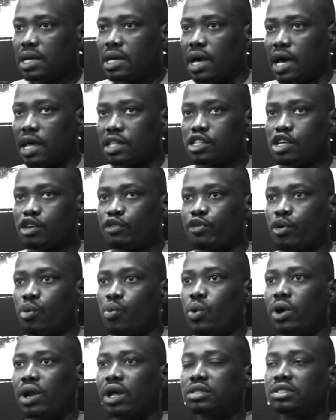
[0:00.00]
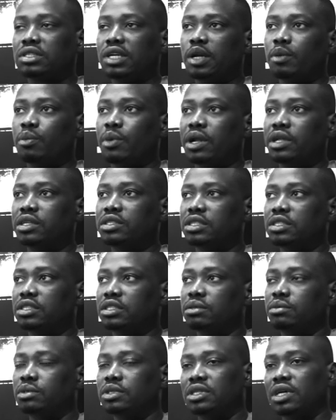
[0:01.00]
I think from when I started managing
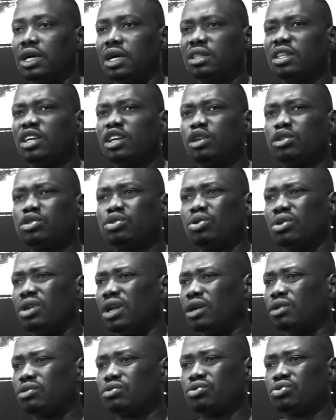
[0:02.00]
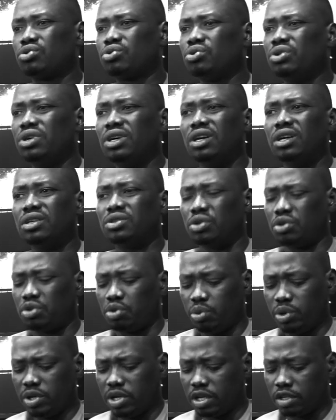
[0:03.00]
Jimmy Jatt, I think it took like 2 years or
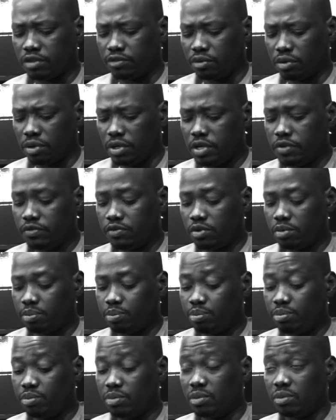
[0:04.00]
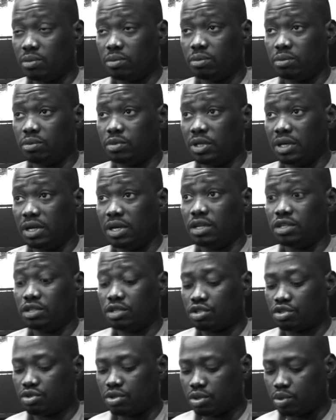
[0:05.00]
3 years for even the
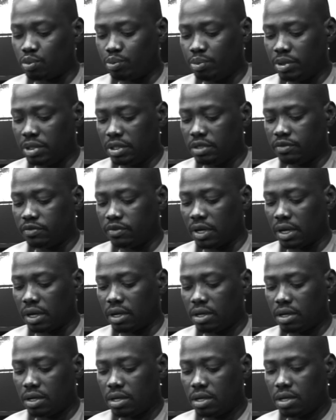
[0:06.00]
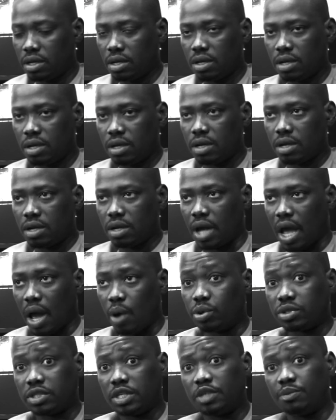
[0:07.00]
industry to believe that I
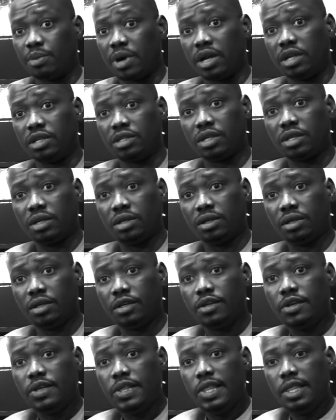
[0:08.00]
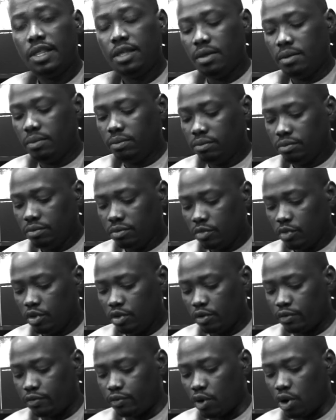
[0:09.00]
was his manager.
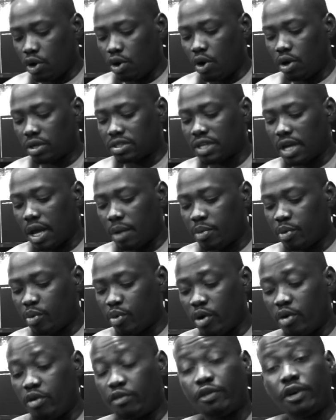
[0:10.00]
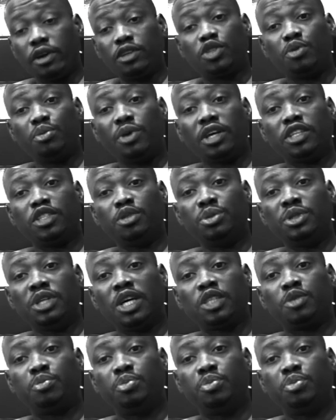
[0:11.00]
For a long time, people were referring to me as Jimmy Jatt's